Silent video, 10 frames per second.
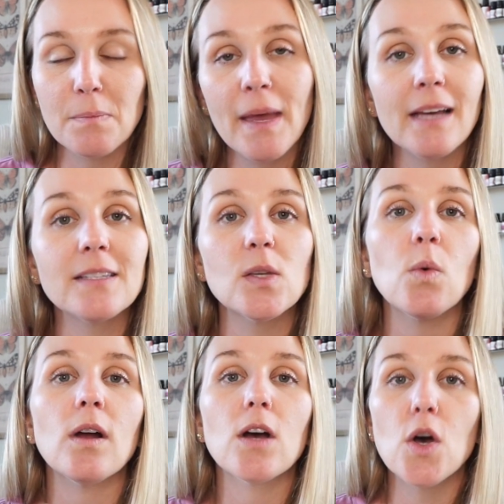mix
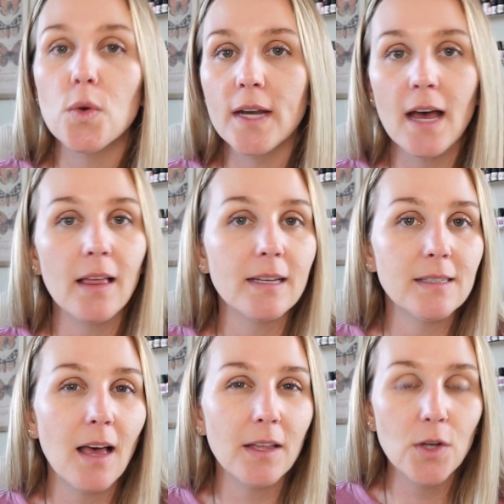or a coconut, like a
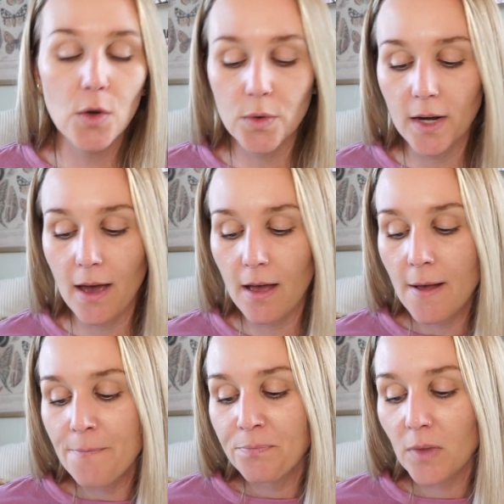solid coconut,
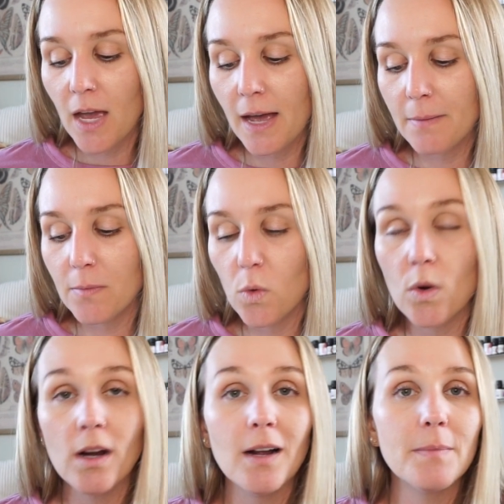
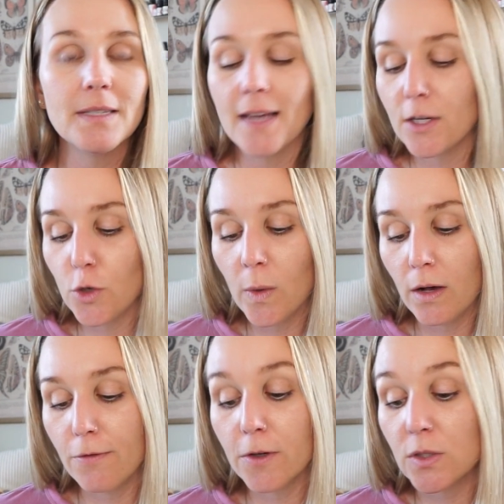or a massage
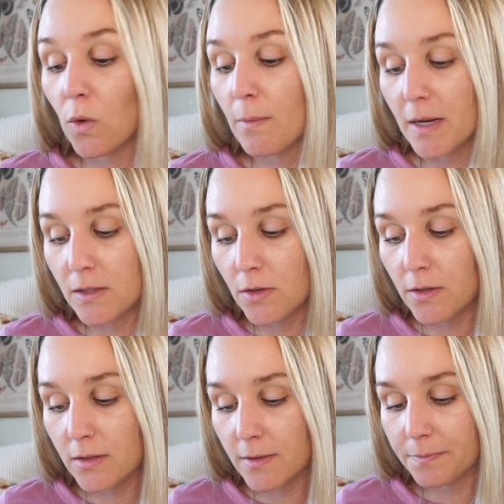oil for sore
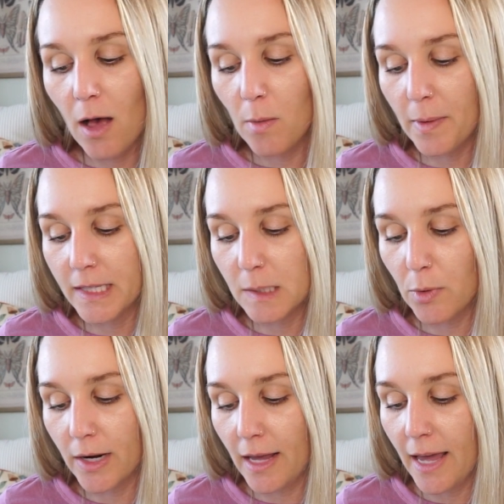muscles. Help in
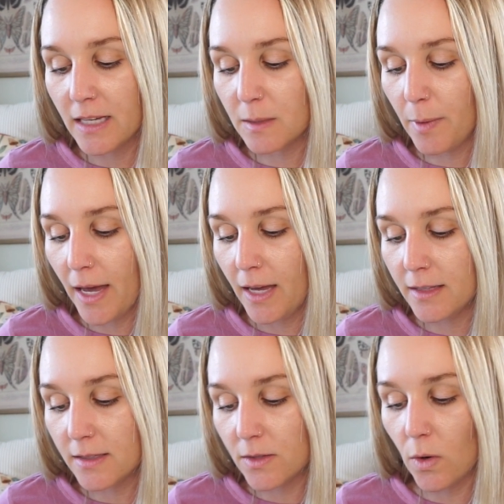supporting aches,
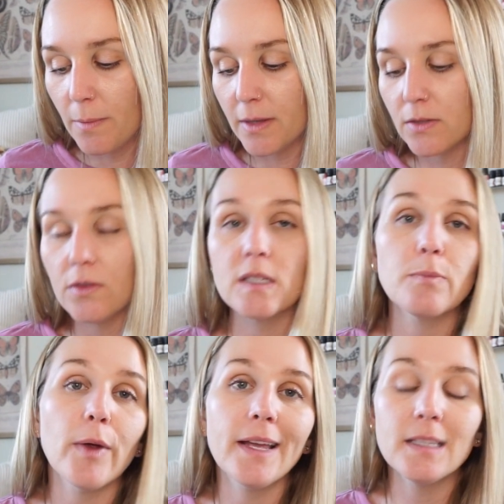pains, sore muscles,
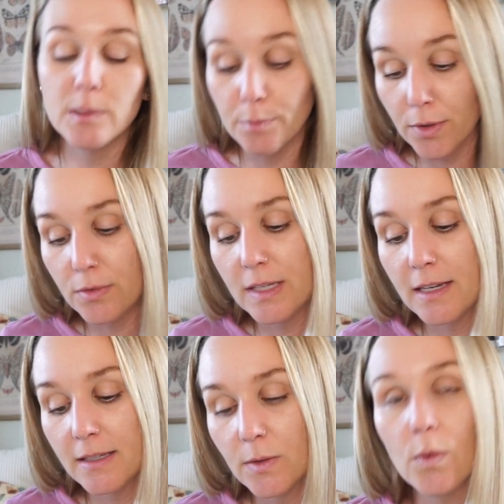sprains,
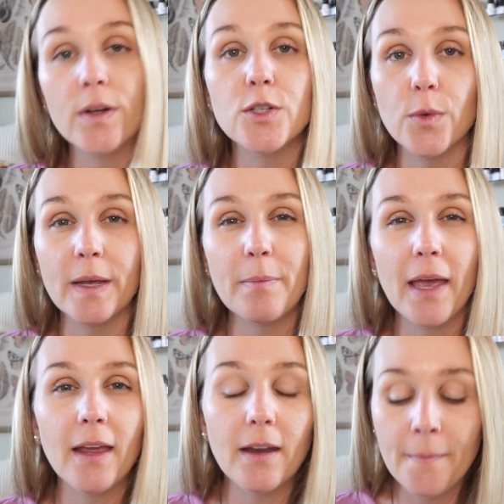bruises, or joint
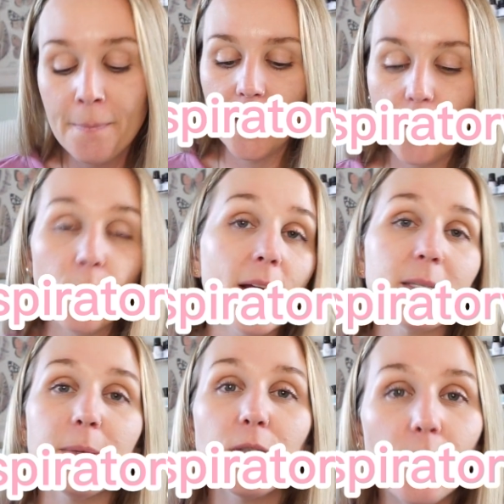pain. And
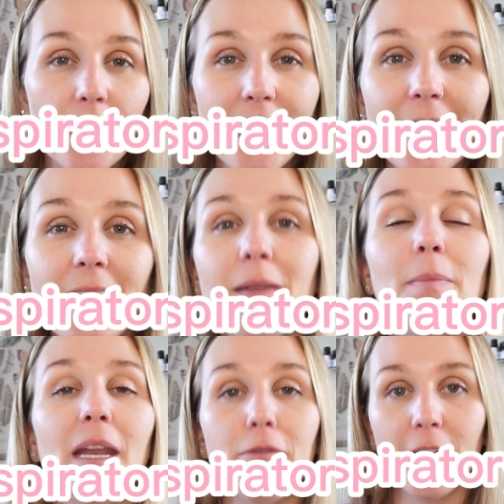respiratory, it can
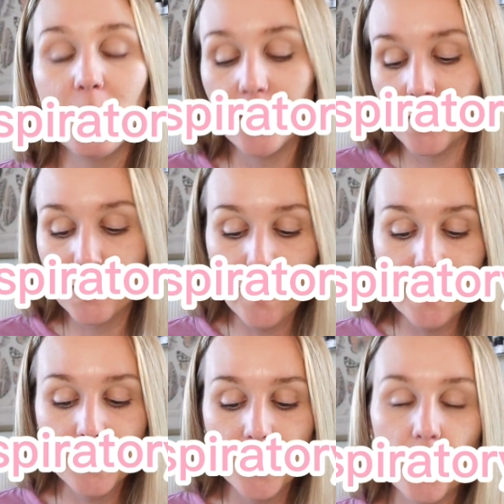benefit you in this
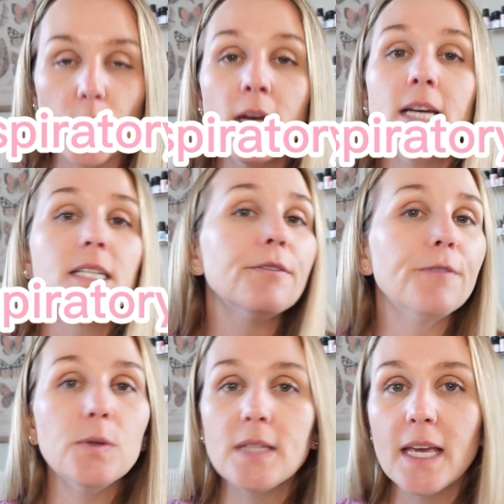way. So
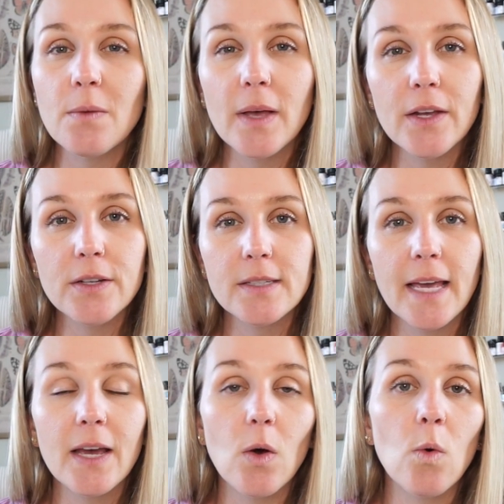diffusing while you're
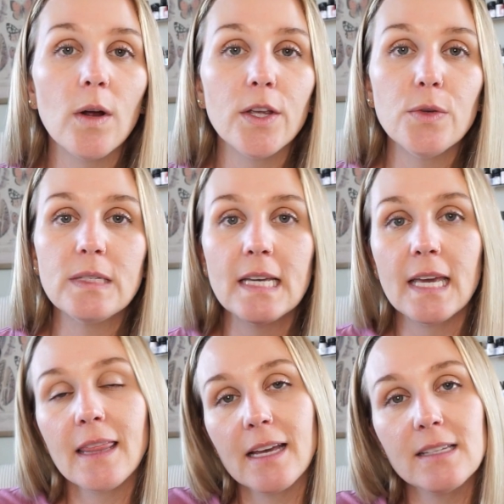sick, or using
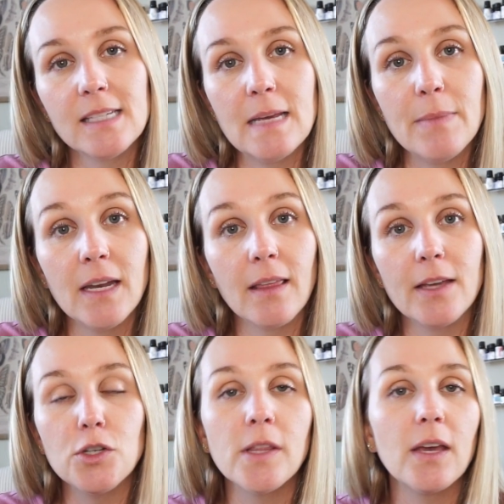in like a steam
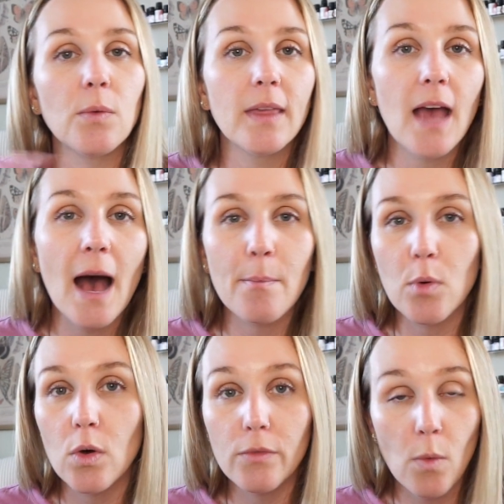inhalation, like a really hot
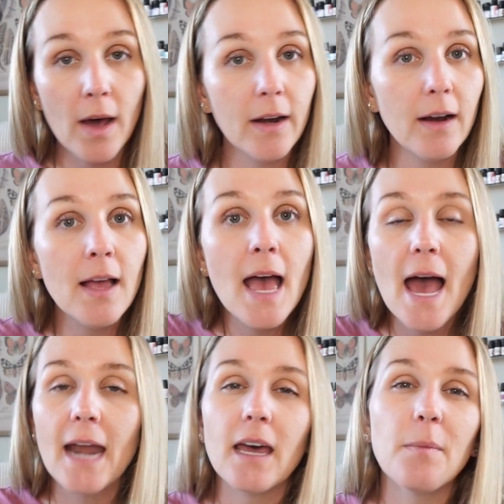bowl of water,
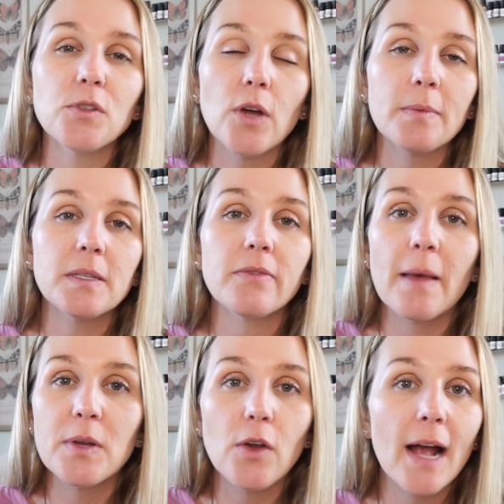add a couple drops of
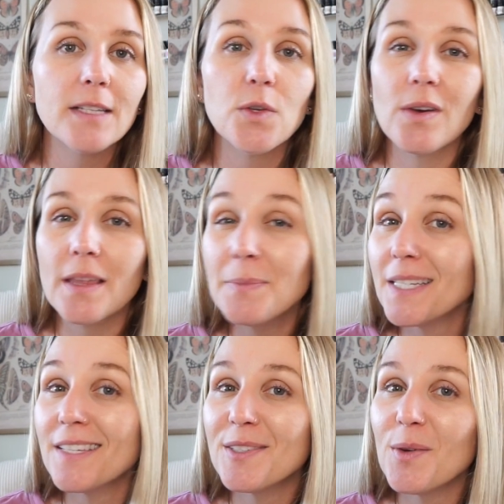lemongrass.
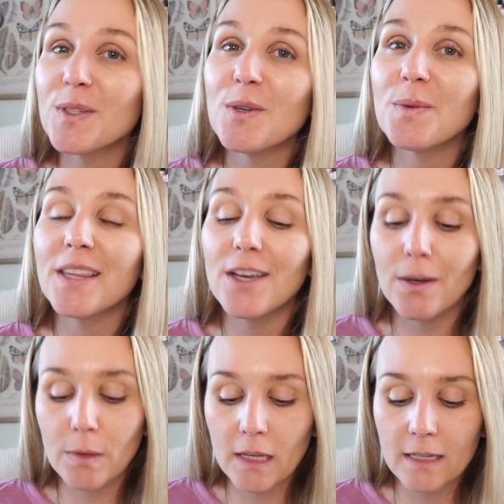Eucalyptus is also really
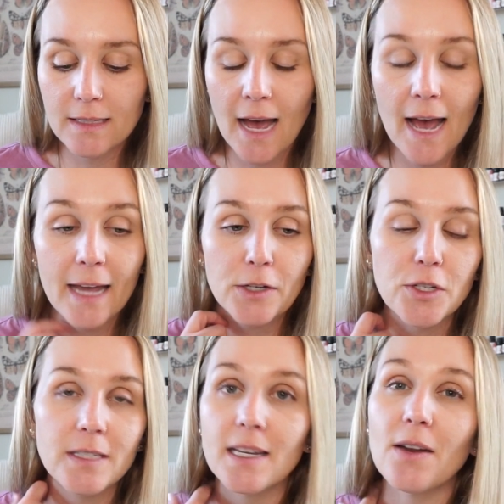good with this. I
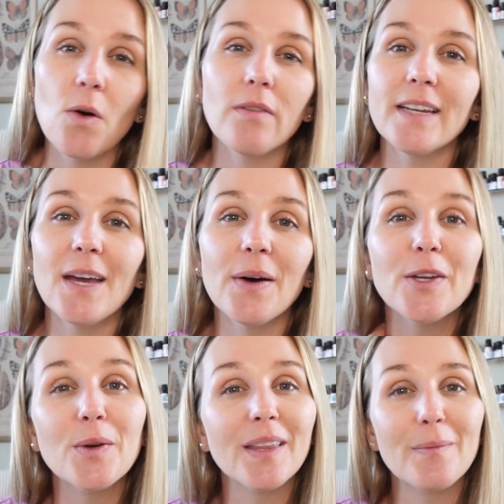just did a whole video on
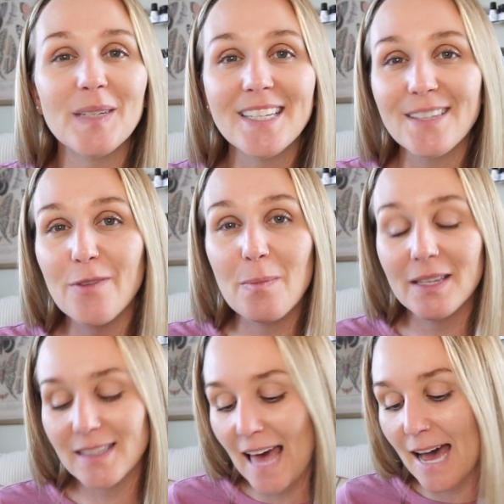eucalyptus. If you
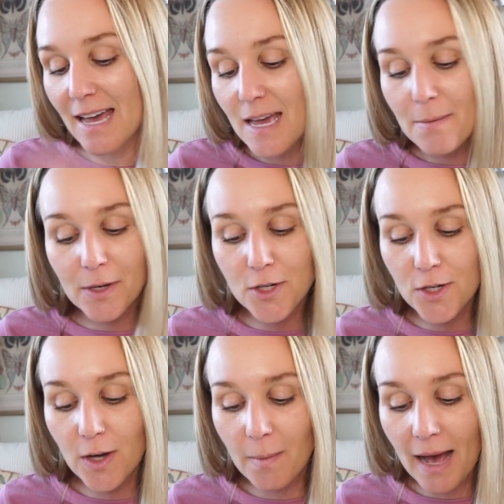missed that, make
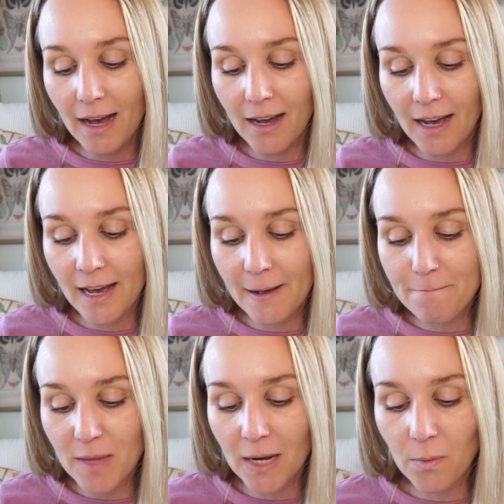sure you go back
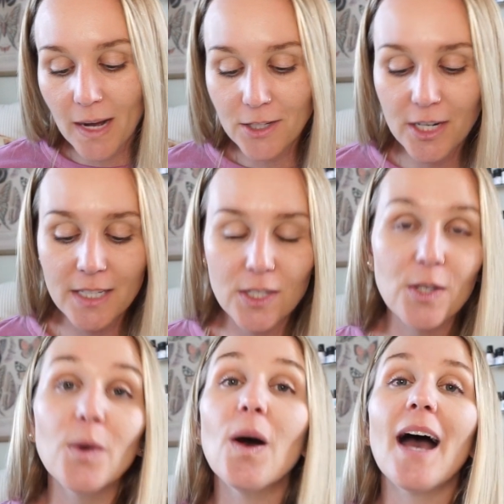and watch it
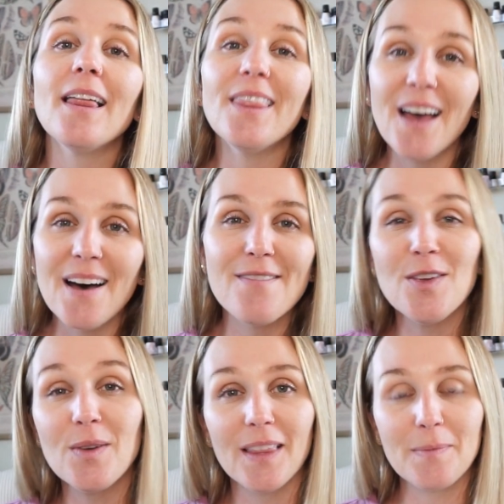too. I love
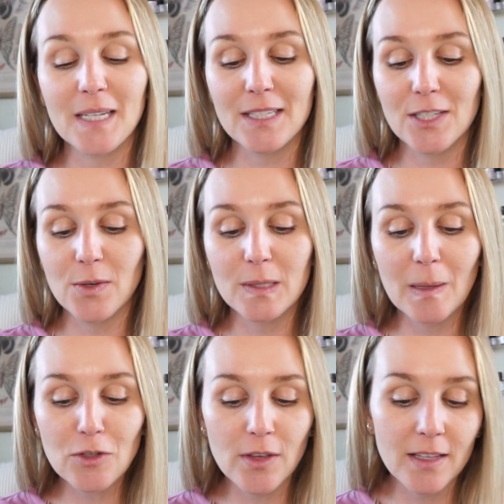eucalyptus too,
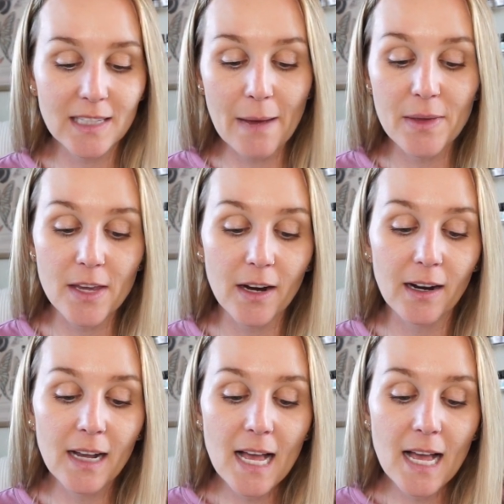especially this time of year.